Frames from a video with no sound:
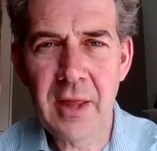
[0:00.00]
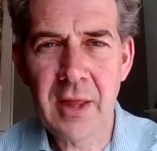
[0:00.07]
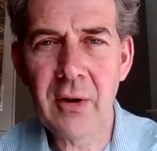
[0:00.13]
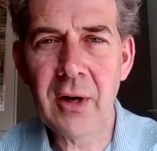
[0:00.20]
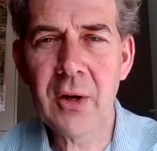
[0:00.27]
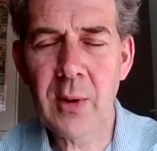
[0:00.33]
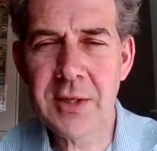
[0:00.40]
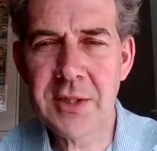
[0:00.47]

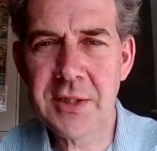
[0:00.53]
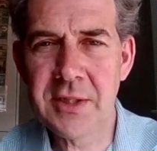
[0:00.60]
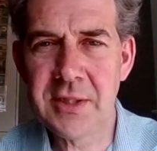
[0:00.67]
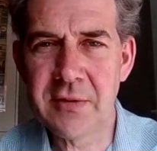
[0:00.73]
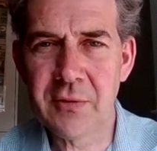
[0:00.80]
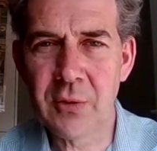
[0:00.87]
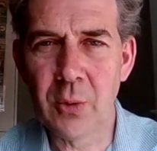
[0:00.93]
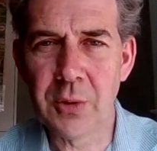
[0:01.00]
there are
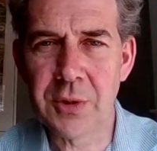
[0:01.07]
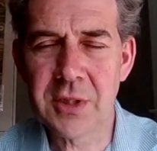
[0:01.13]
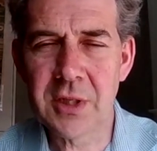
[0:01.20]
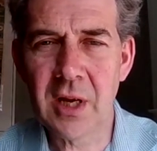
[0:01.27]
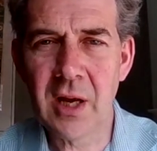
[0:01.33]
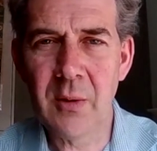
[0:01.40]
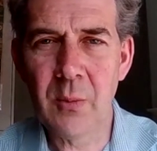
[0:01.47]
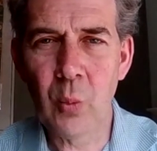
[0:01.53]
questions, of
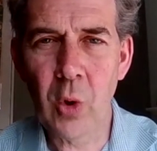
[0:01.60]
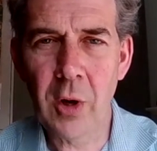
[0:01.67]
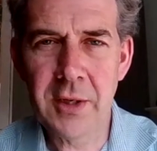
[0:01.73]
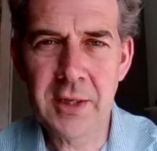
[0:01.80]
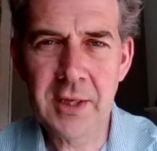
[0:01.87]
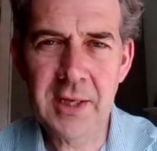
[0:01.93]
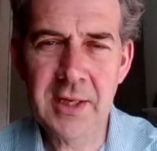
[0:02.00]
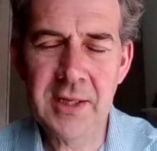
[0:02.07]
course. Um,
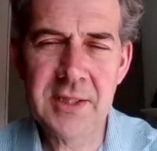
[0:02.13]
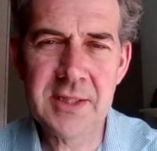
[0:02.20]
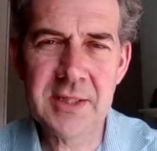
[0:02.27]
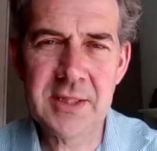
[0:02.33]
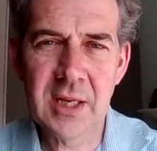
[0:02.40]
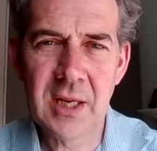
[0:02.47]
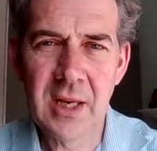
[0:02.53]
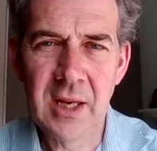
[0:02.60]
one
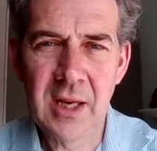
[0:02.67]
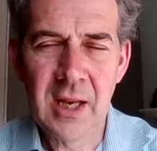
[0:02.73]
is,